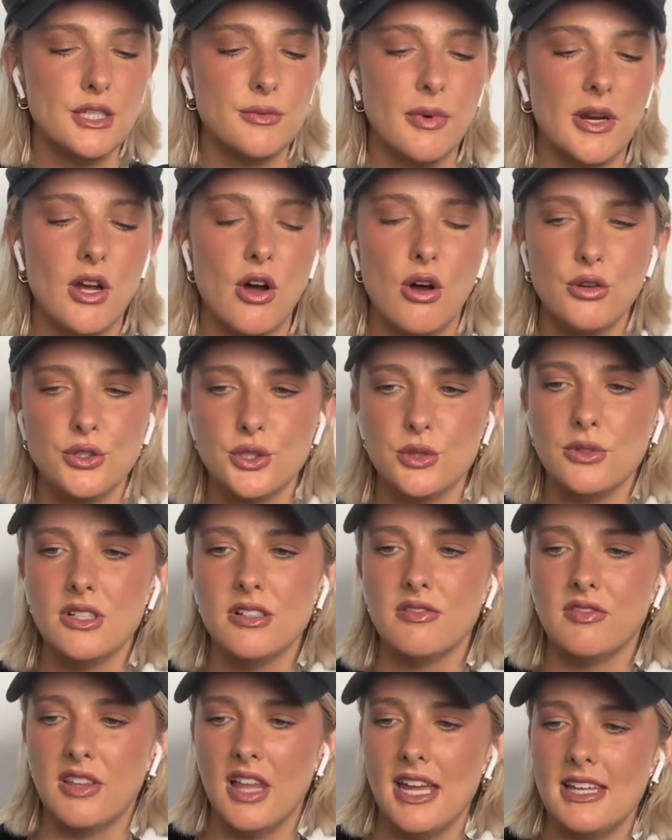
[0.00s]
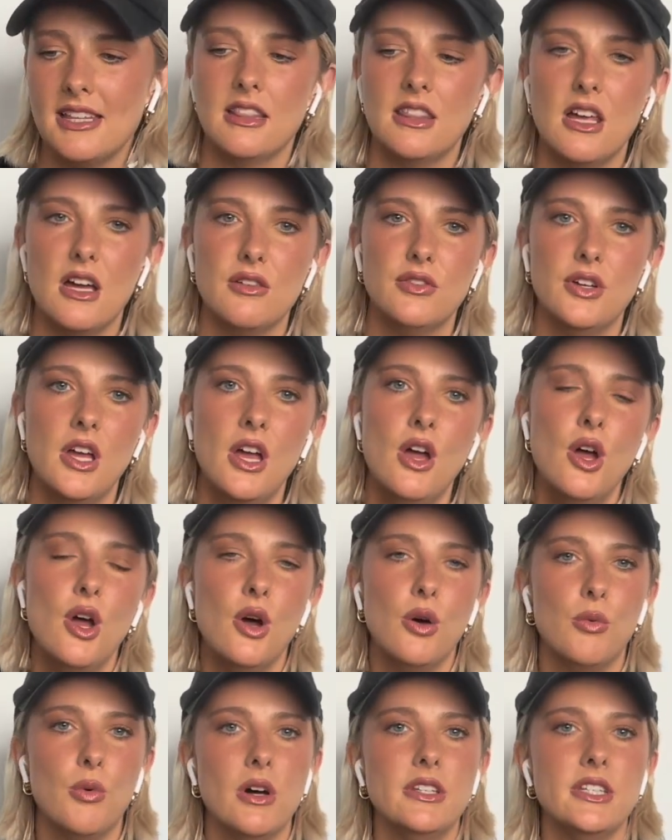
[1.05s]
but I also love light. I love
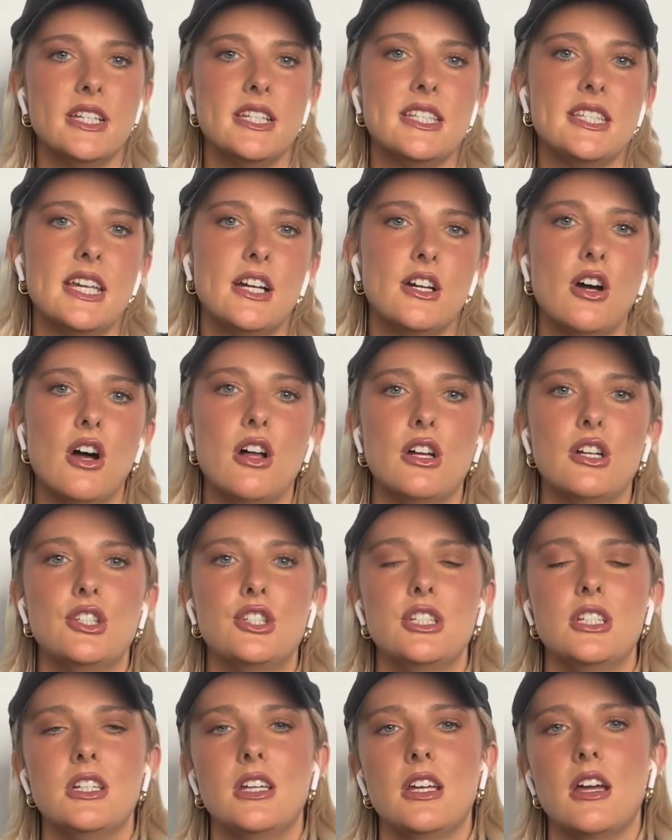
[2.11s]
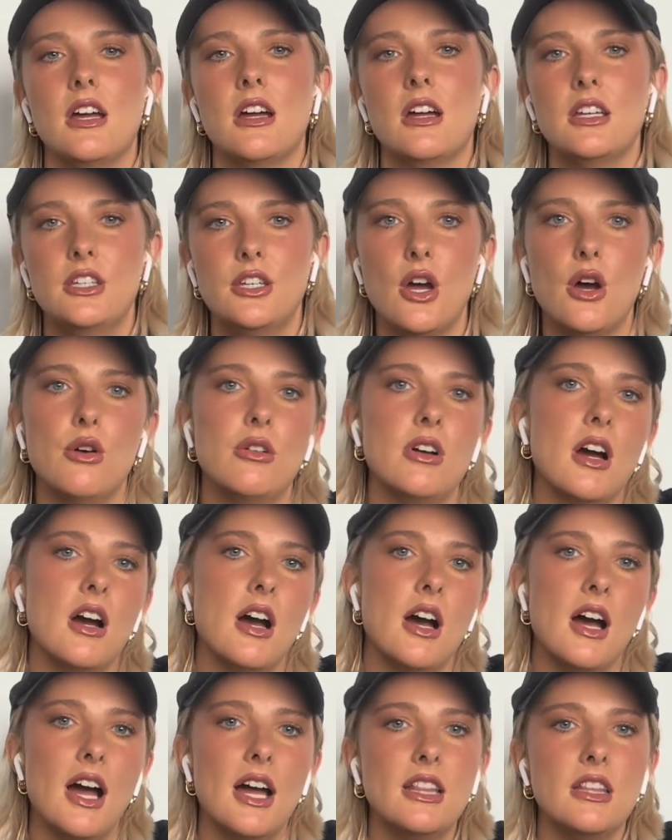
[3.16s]
wellness, psychology,
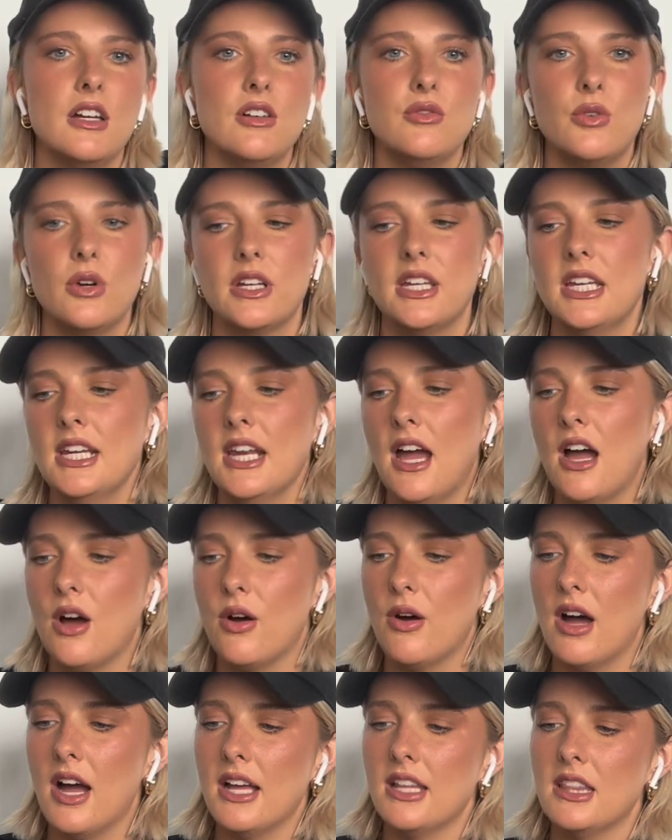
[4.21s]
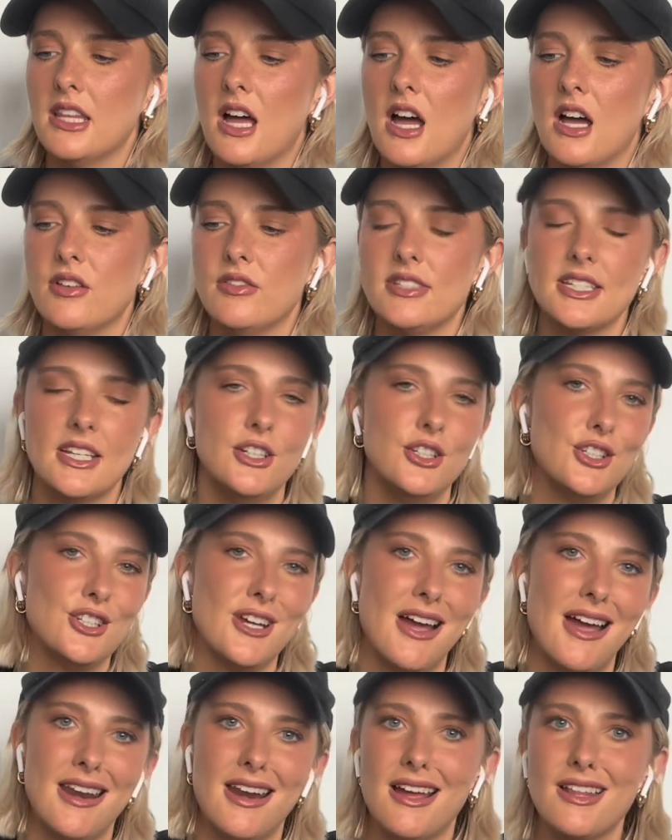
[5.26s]
yoga. I love working out. I love
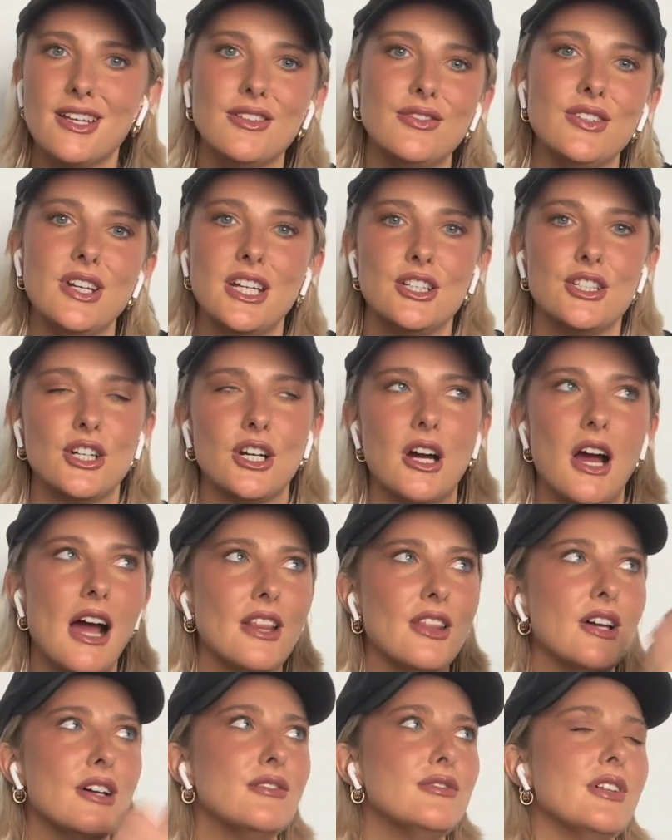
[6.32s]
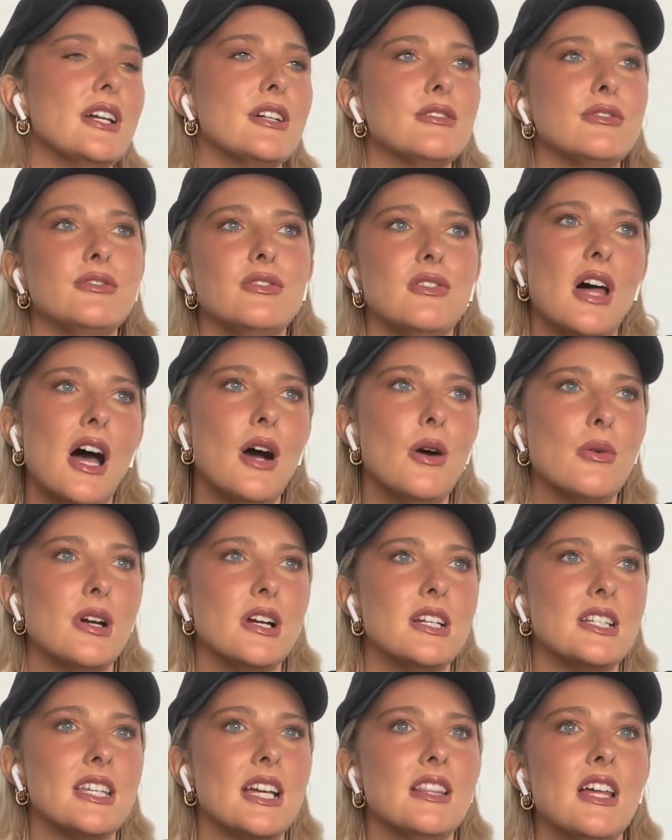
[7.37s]
sunshine. I love nature. I love like
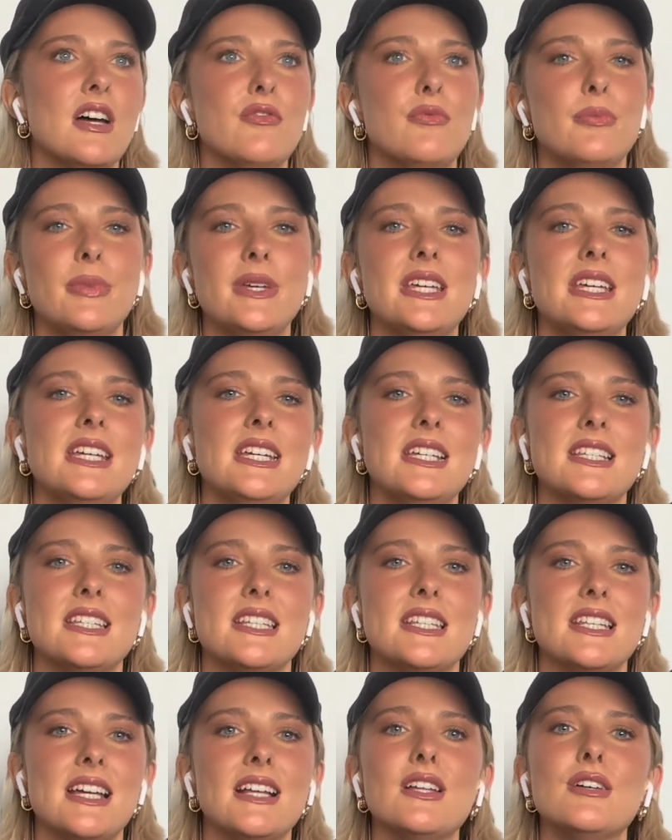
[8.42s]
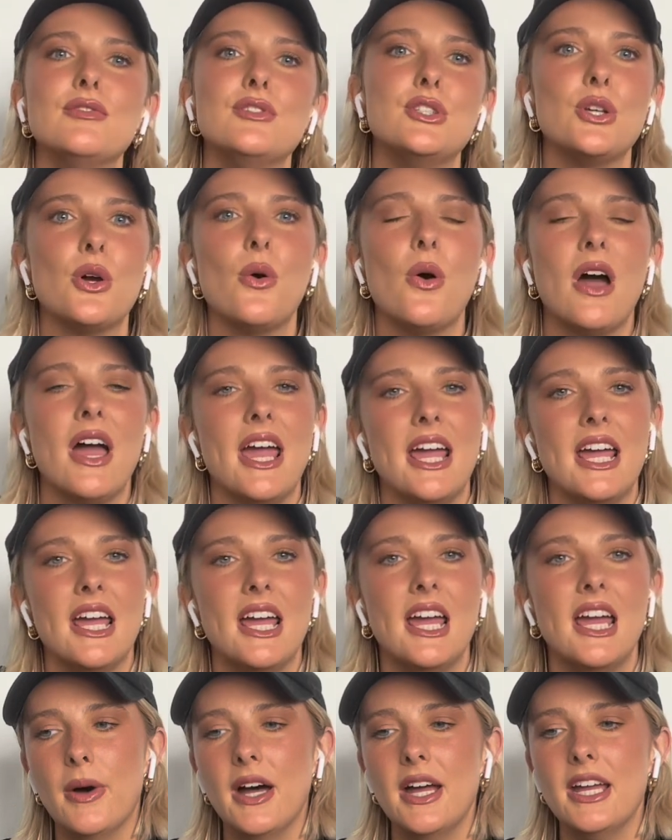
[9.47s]
flowers. I love peace. I love joy.
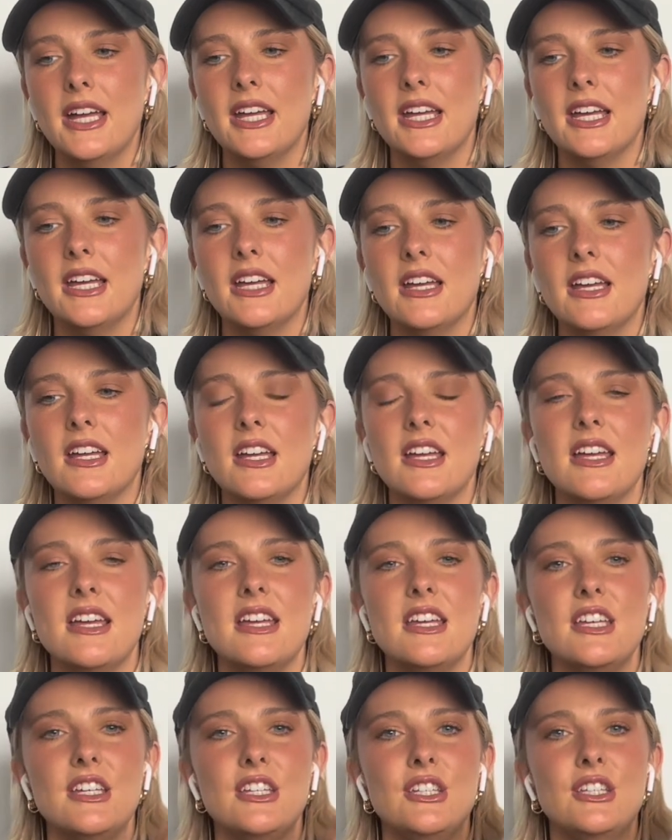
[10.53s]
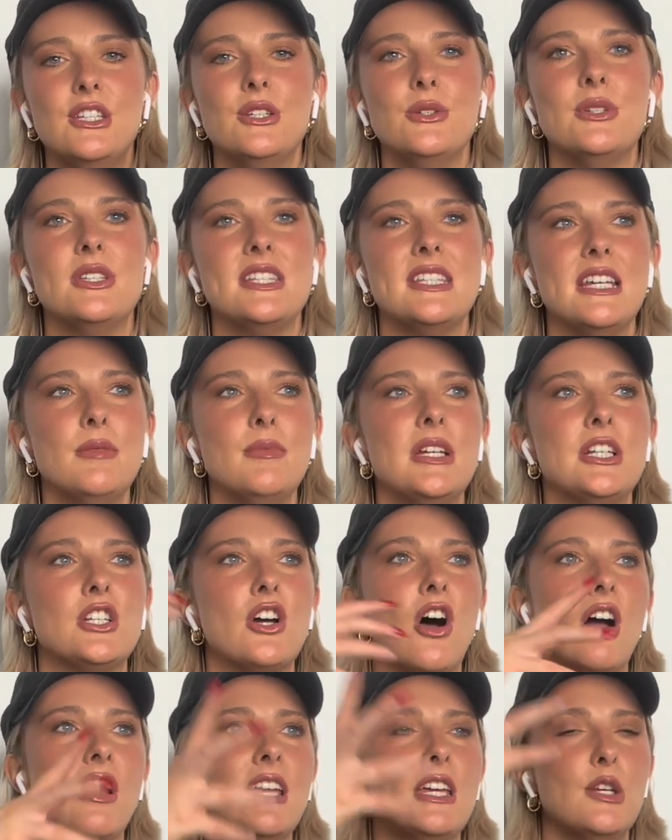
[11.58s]
But you see me
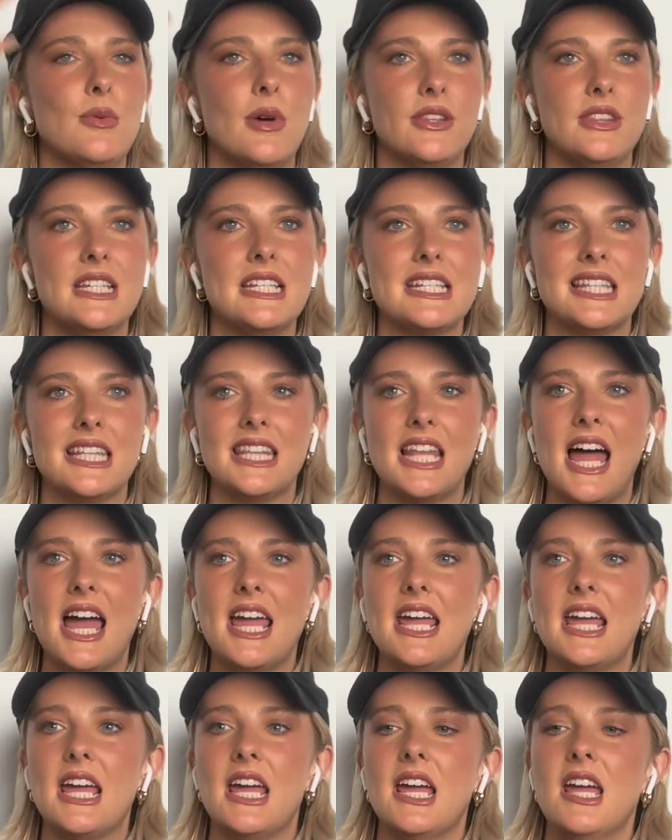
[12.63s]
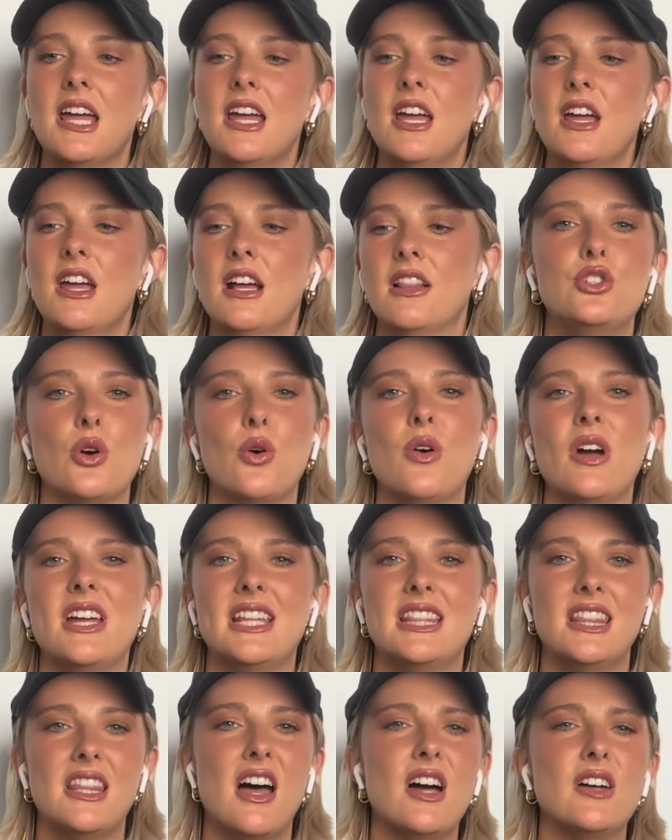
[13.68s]
talking about these light, joy
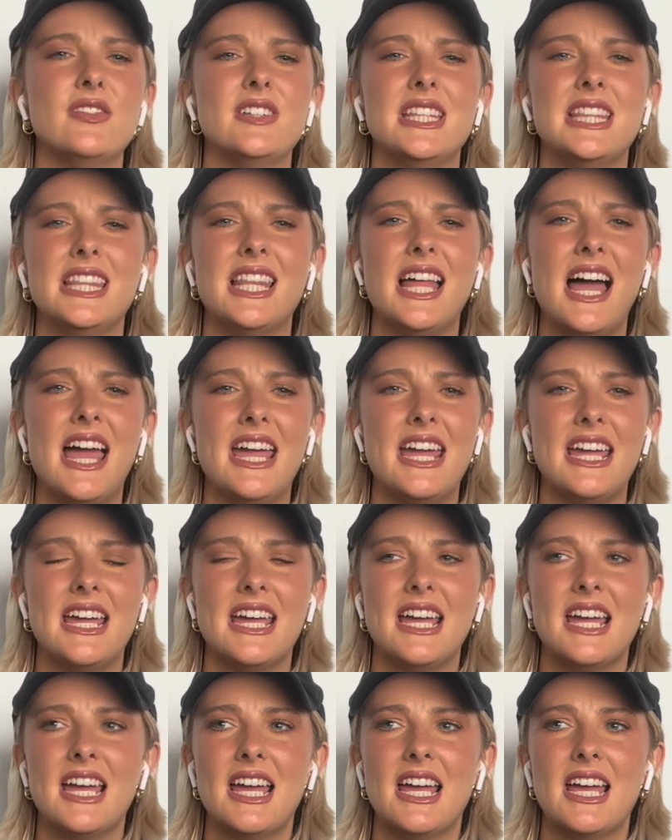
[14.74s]
and love and light